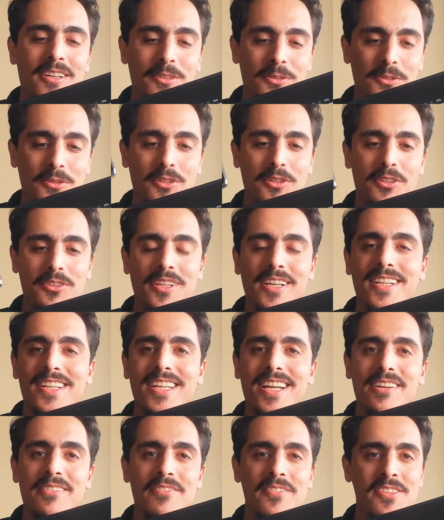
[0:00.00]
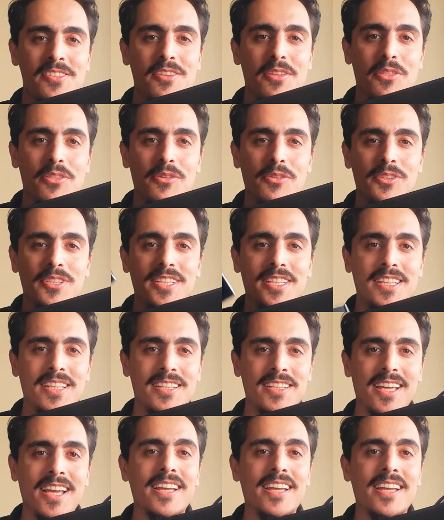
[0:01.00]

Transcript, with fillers: Huion Kamvas thirteen,